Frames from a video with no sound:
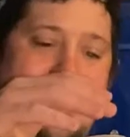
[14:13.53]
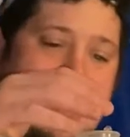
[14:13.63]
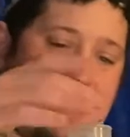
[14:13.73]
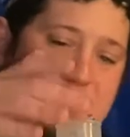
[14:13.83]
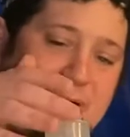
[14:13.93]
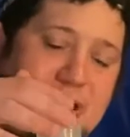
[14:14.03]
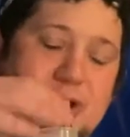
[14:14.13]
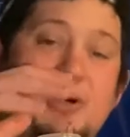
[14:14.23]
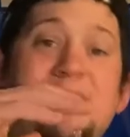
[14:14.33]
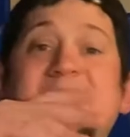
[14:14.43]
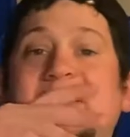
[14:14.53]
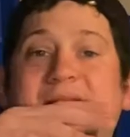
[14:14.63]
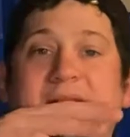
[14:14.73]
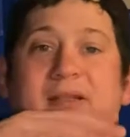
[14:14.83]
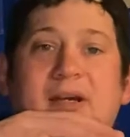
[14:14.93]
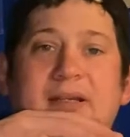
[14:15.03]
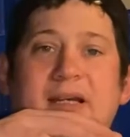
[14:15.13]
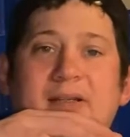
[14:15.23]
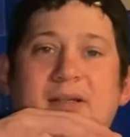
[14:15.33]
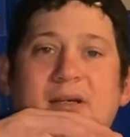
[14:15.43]
I'm pretty sure this isn't done yet.
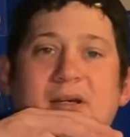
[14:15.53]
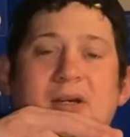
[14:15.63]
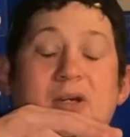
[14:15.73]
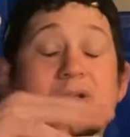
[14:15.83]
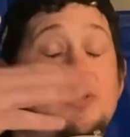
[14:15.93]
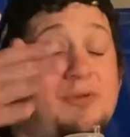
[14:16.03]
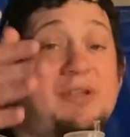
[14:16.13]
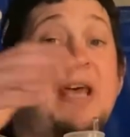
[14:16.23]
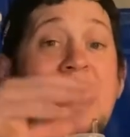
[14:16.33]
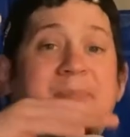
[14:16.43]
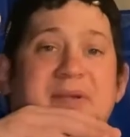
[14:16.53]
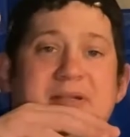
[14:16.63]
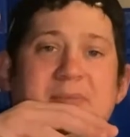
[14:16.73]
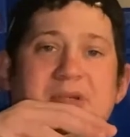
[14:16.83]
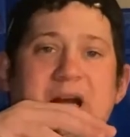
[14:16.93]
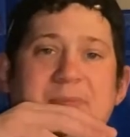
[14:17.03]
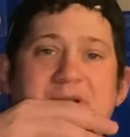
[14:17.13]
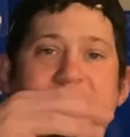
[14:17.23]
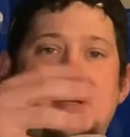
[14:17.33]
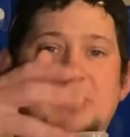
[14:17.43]
So this happens sometimes.
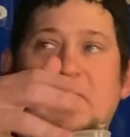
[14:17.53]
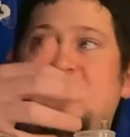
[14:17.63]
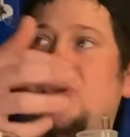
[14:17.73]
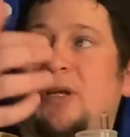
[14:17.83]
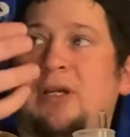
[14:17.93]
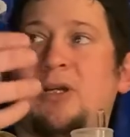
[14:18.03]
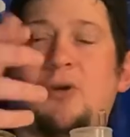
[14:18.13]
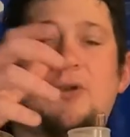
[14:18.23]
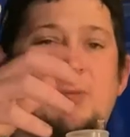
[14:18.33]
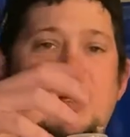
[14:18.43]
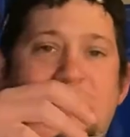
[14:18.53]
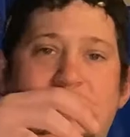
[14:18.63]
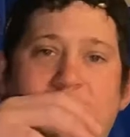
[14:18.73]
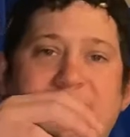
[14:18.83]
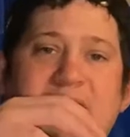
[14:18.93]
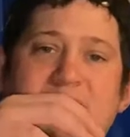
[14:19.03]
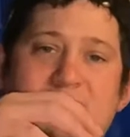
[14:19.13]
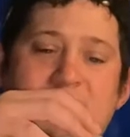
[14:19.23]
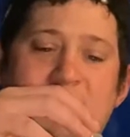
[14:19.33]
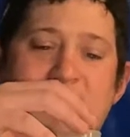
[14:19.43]
Sometimes you let it go 3 or 4
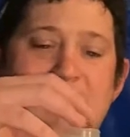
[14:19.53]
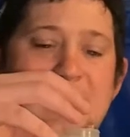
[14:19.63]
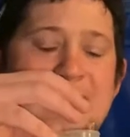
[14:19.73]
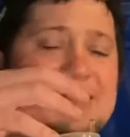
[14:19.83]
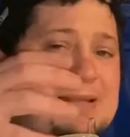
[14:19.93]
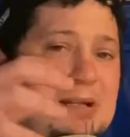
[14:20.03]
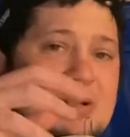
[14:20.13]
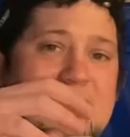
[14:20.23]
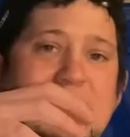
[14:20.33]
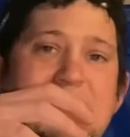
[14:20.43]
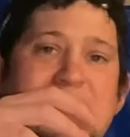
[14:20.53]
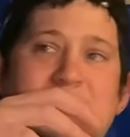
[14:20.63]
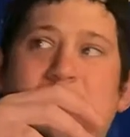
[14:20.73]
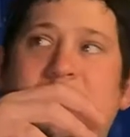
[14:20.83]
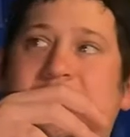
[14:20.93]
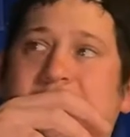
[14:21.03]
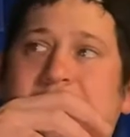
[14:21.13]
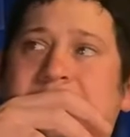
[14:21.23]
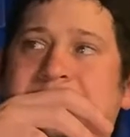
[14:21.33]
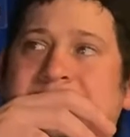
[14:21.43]
weeks and it still looks like it might be working.
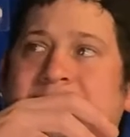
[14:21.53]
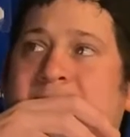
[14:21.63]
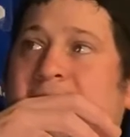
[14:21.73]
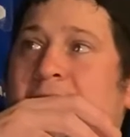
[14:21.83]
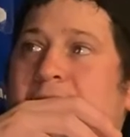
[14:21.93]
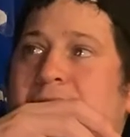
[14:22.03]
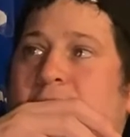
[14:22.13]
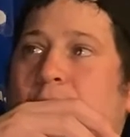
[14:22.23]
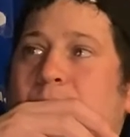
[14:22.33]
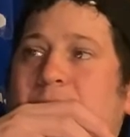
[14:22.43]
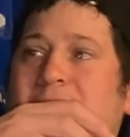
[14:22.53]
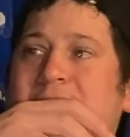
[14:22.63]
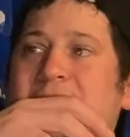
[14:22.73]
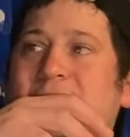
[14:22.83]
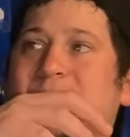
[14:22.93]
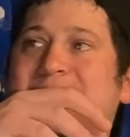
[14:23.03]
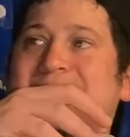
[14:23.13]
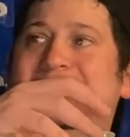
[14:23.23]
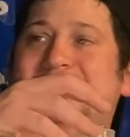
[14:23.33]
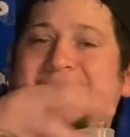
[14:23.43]
So what we're going to do,
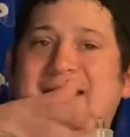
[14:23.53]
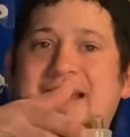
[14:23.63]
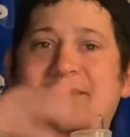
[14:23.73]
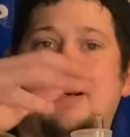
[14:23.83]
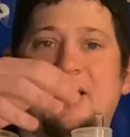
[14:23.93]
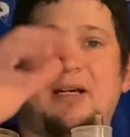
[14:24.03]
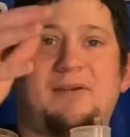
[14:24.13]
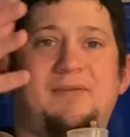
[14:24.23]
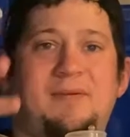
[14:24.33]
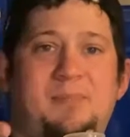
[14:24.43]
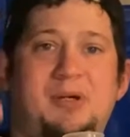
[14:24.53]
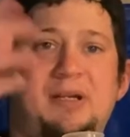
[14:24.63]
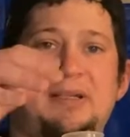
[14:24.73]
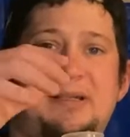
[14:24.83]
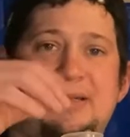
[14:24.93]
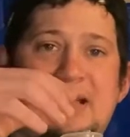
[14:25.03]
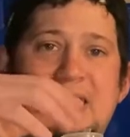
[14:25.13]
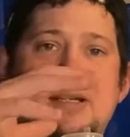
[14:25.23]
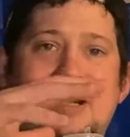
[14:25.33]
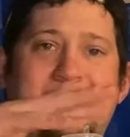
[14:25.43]
instead of putting this in
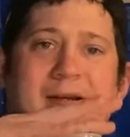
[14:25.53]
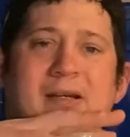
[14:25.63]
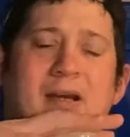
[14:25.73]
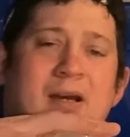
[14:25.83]
secondary,